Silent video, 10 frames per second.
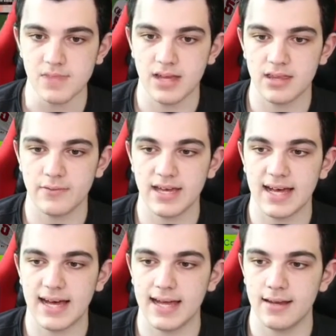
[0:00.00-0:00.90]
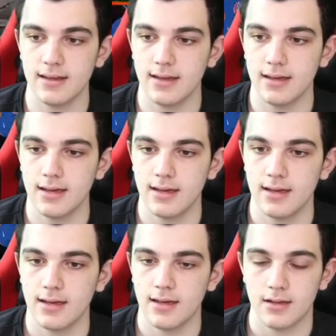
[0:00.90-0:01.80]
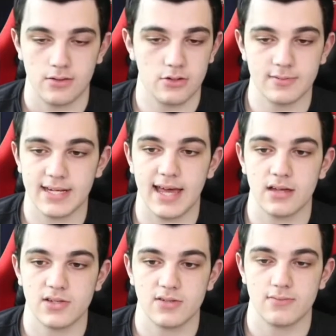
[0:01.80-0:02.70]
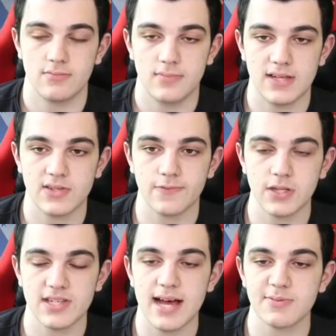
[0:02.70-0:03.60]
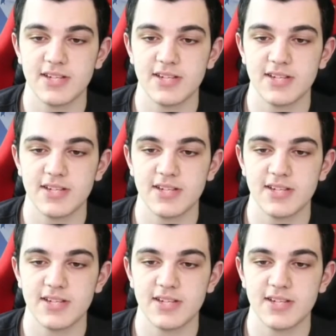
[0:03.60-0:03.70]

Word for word: And then we got nobody else. That's it for the Tops